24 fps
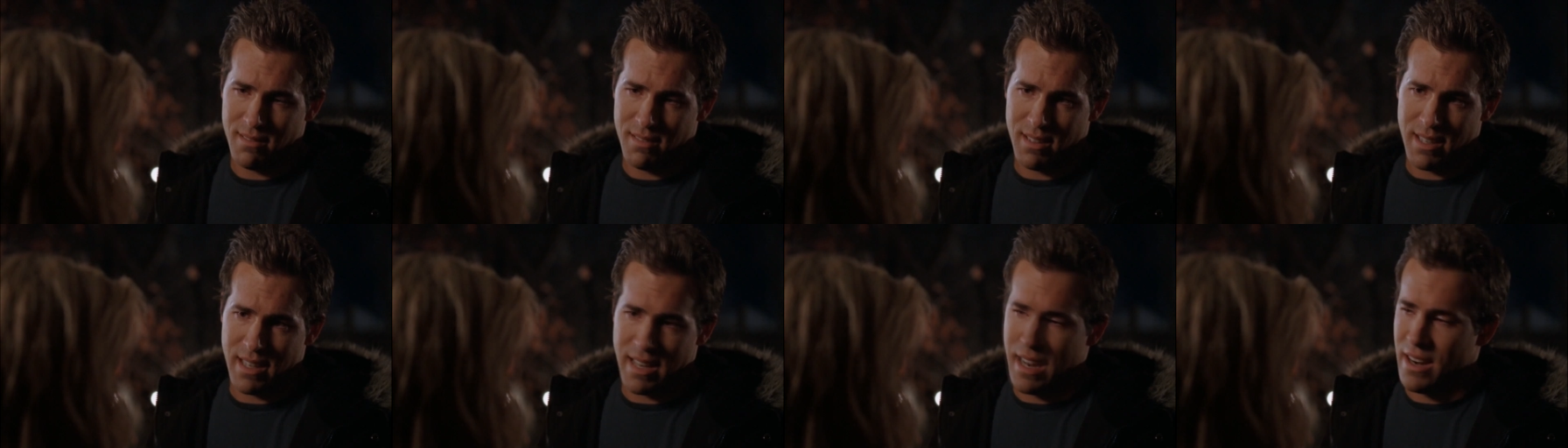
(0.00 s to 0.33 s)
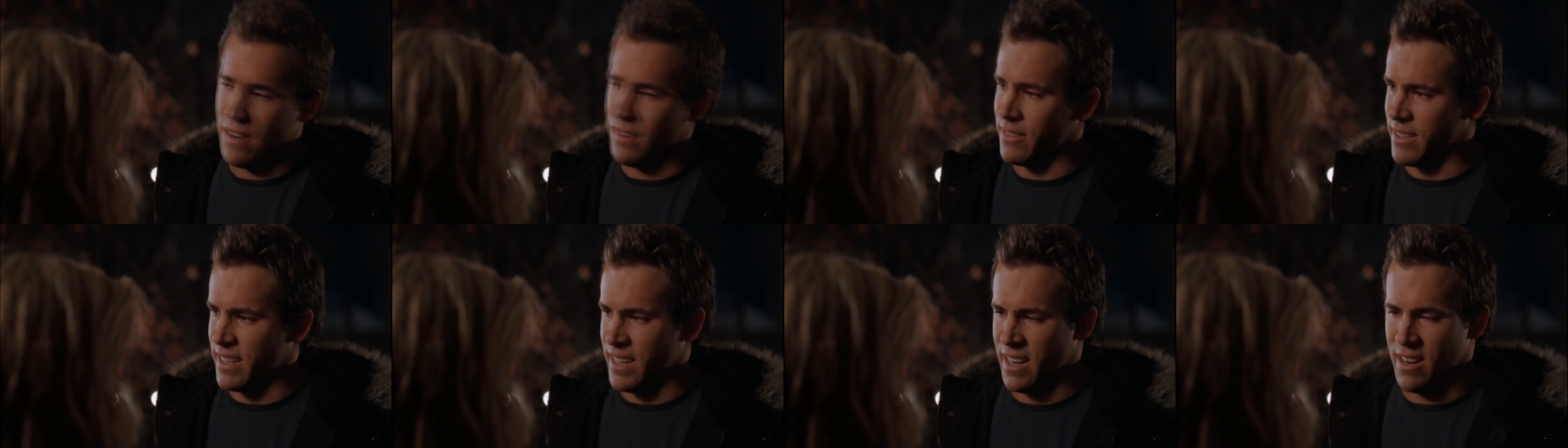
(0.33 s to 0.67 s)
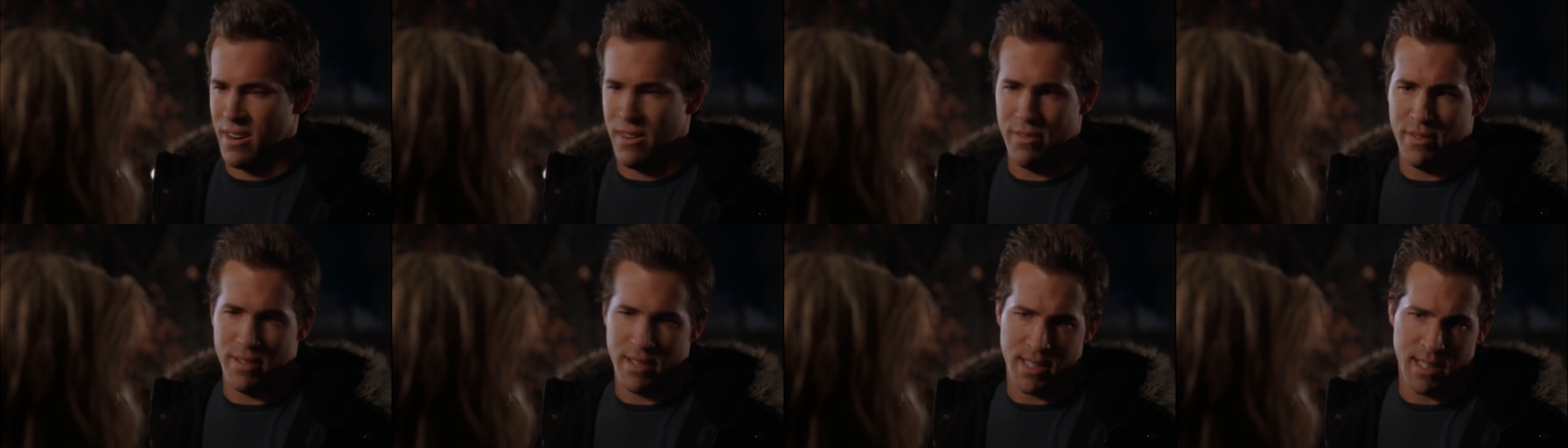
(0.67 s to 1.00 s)
but I think this is
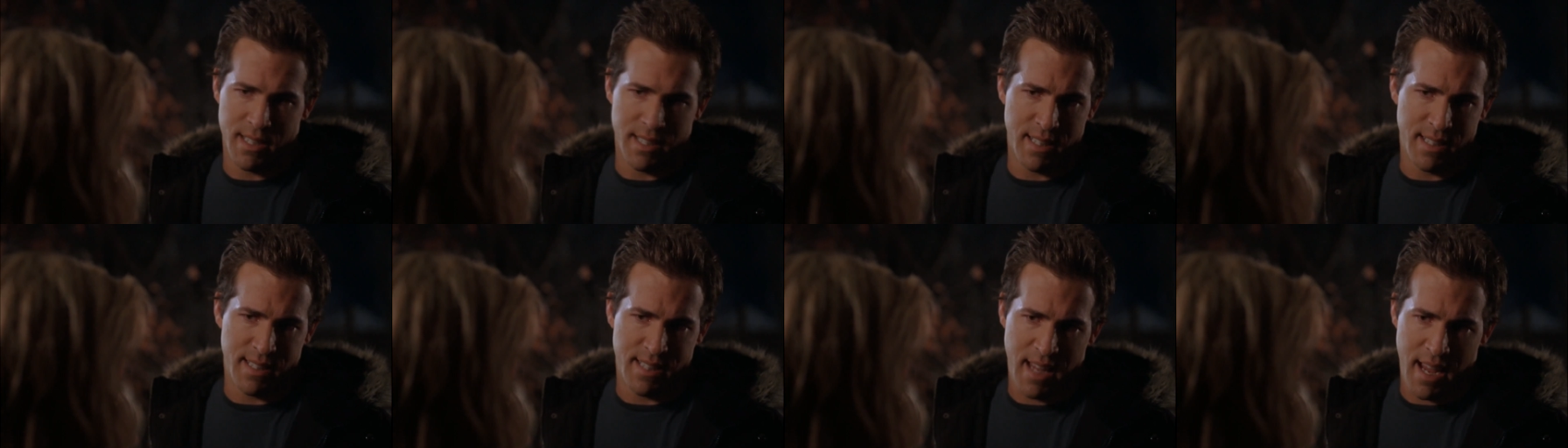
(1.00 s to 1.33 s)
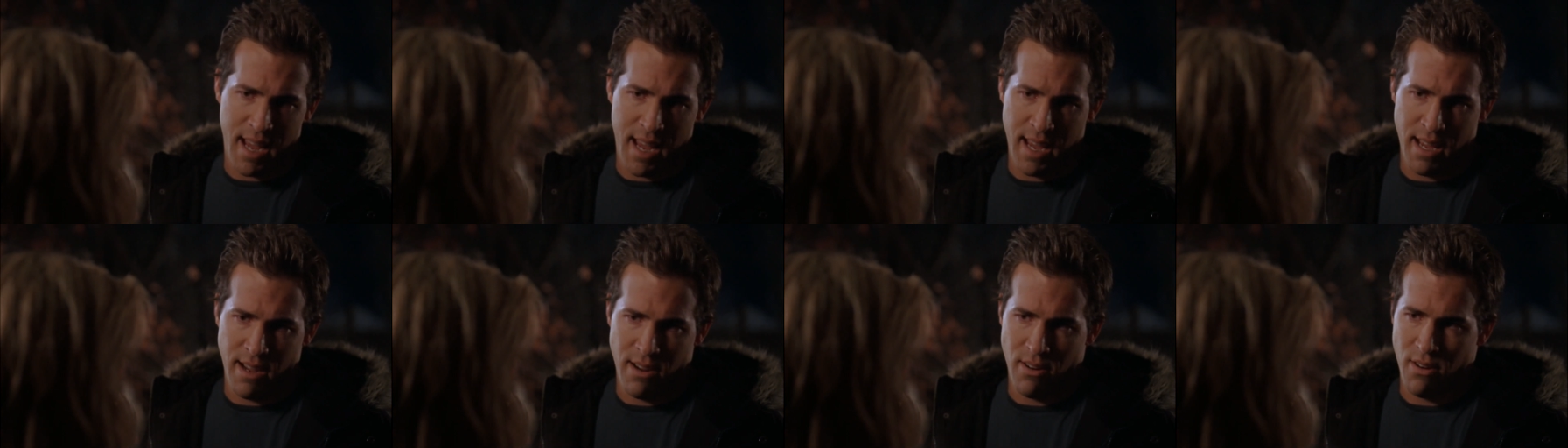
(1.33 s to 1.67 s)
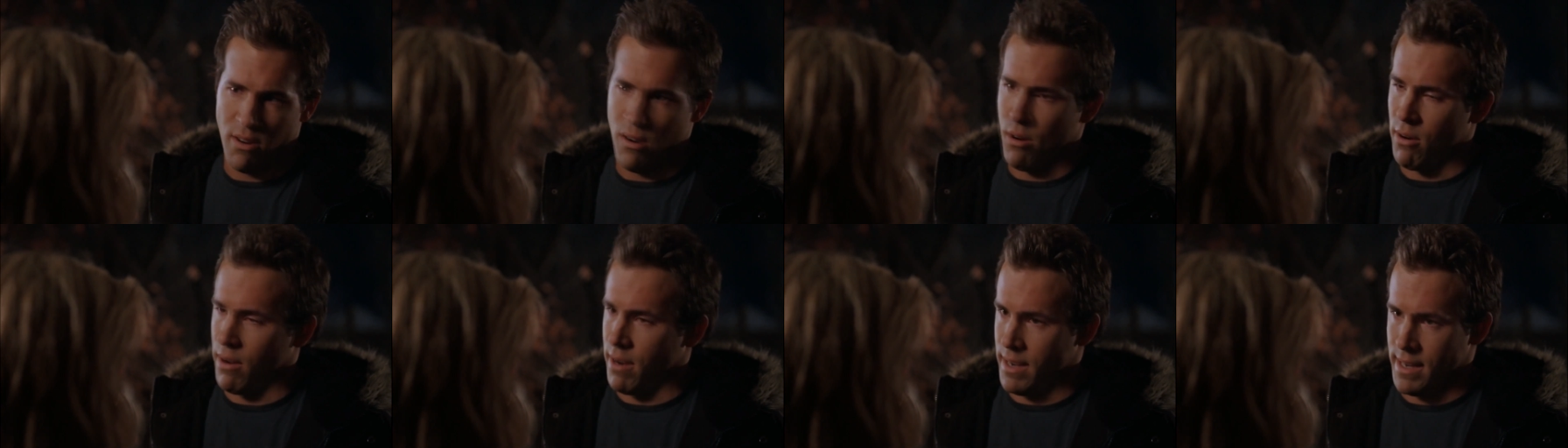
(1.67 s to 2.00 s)
Reynolds' best work.